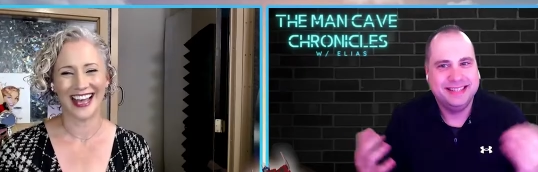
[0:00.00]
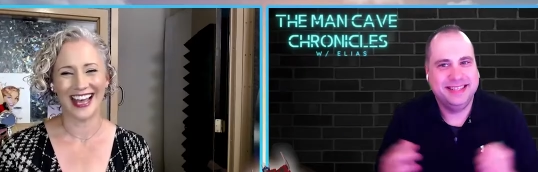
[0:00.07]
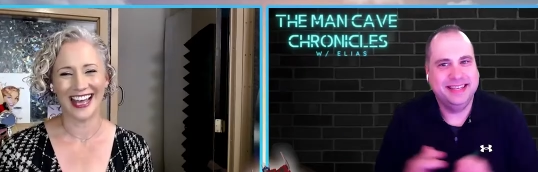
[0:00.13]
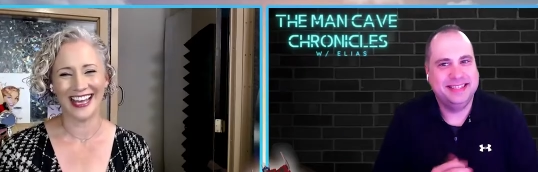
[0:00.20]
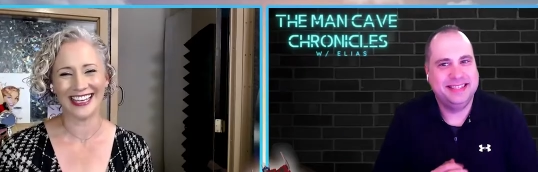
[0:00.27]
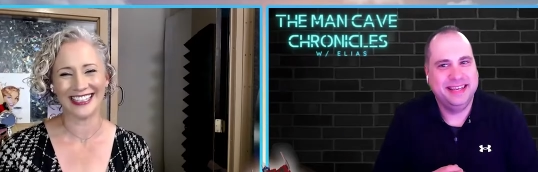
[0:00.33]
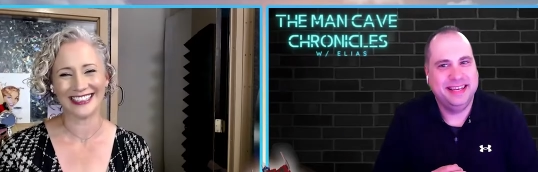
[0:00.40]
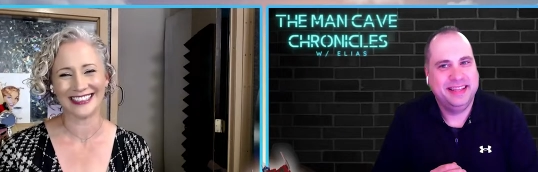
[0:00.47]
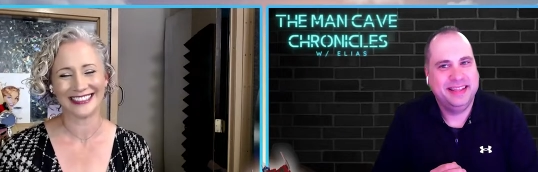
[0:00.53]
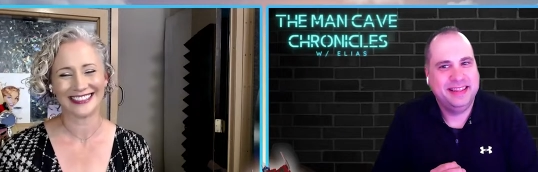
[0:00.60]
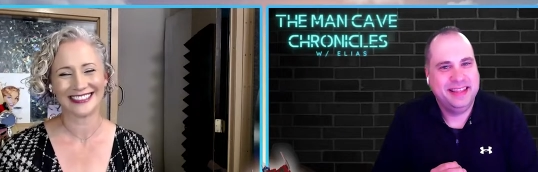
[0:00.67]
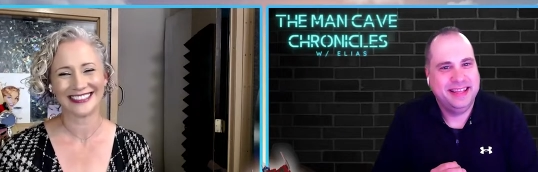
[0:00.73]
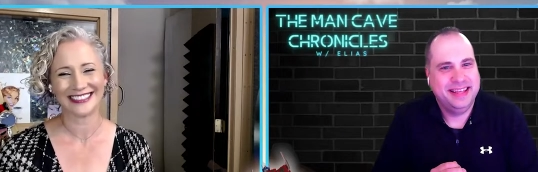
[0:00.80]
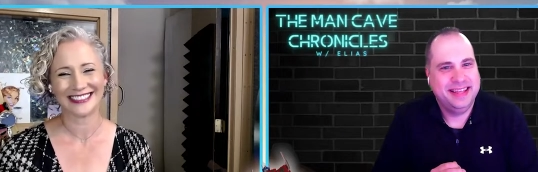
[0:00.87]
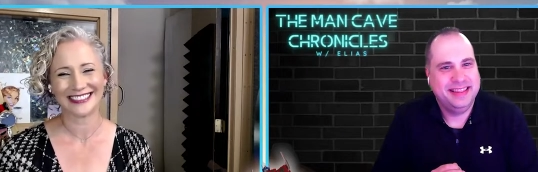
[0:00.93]
Speaker 1: Cissy, Hi.
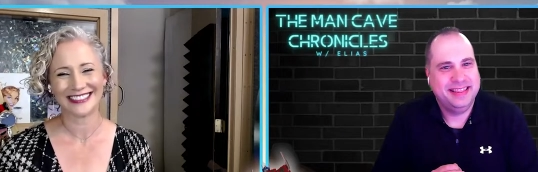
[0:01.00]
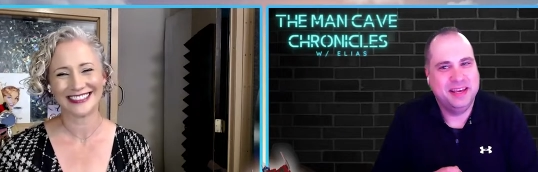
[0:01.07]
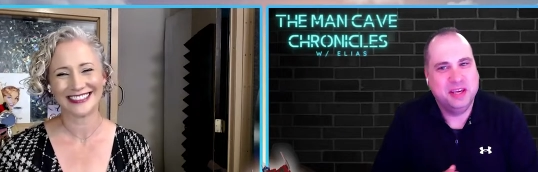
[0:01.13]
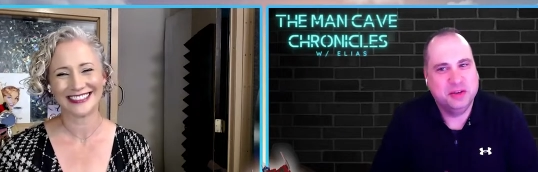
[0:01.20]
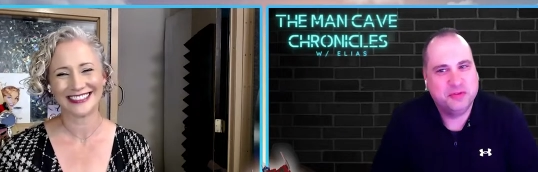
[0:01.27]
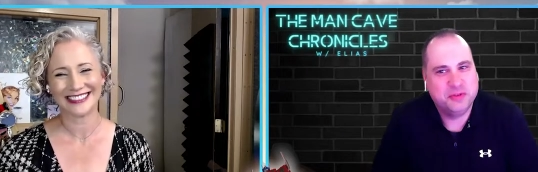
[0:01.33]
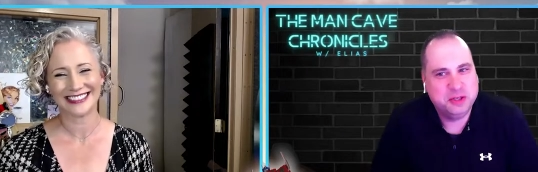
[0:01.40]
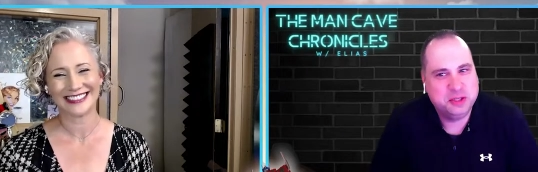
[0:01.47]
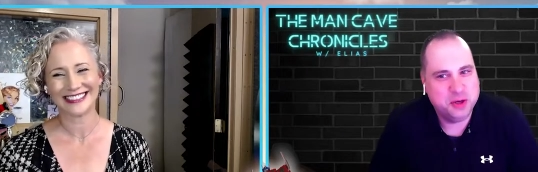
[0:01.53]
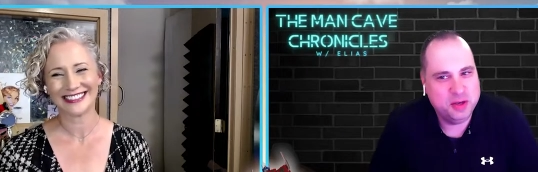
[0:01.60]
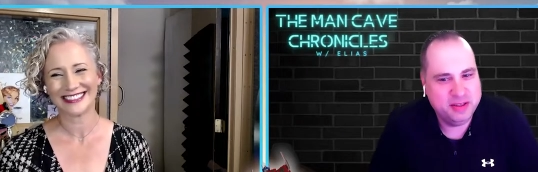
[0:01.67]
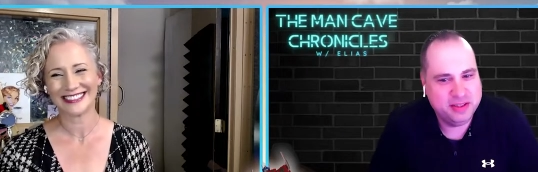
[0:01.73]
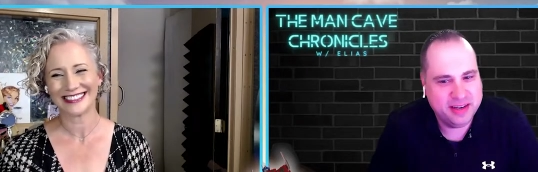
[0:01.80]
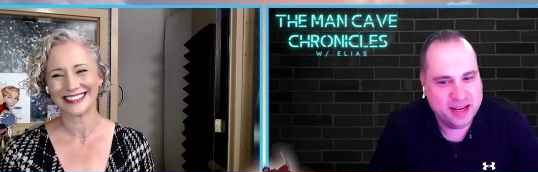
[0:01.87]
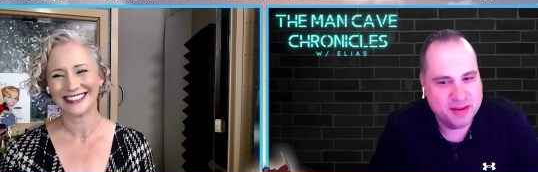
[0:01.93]
thank you for
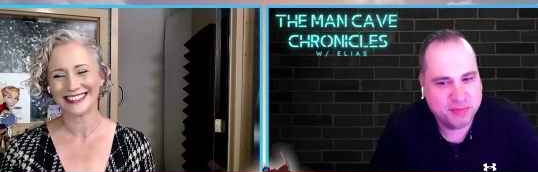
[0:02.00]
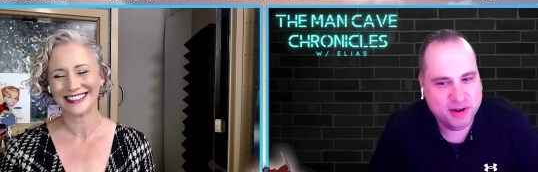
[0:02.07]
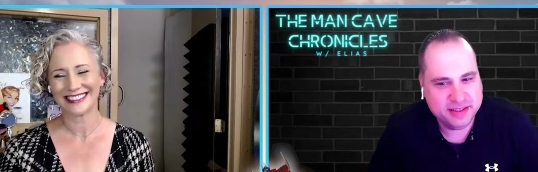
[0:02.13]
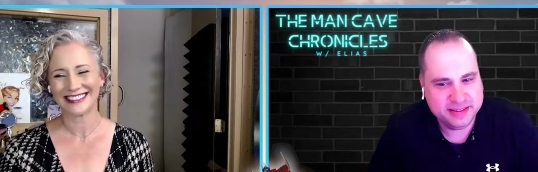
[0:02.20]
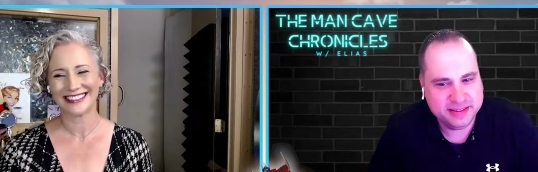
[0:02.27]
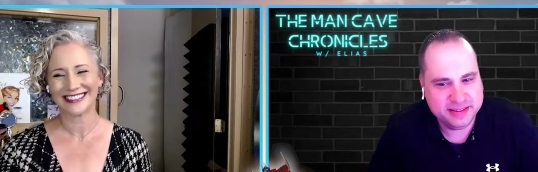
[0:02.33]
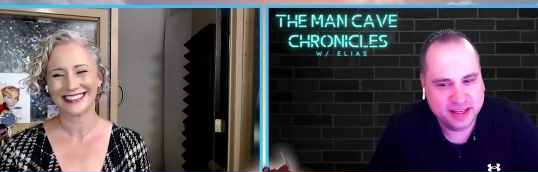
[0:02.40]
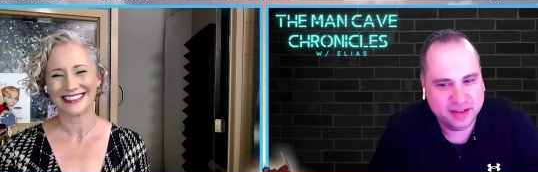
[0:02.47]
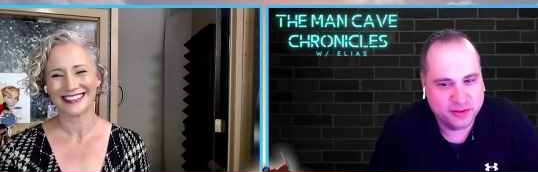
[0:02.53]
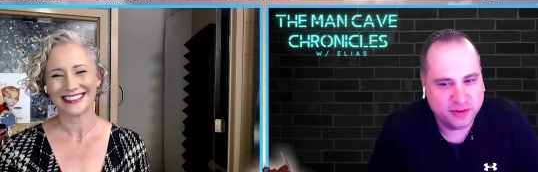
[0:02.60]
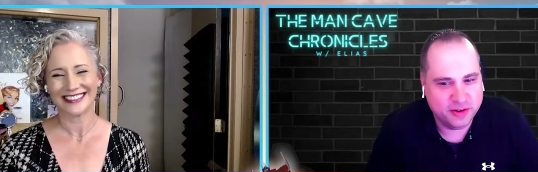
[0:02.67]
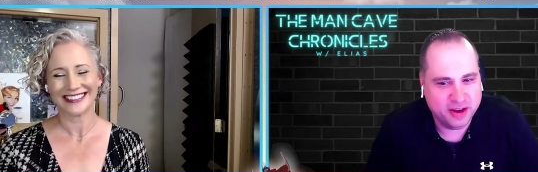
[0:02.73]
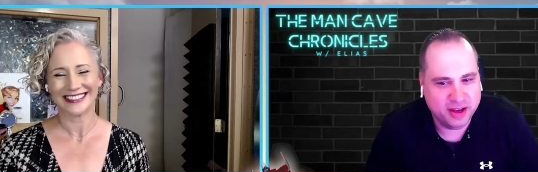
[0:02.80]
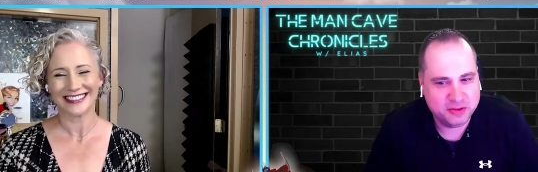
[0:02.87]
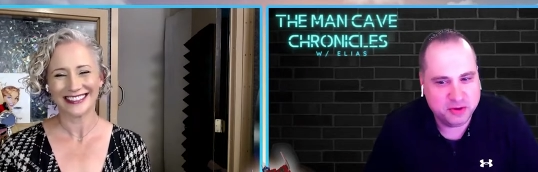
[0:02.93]
joining me today on press day for uh,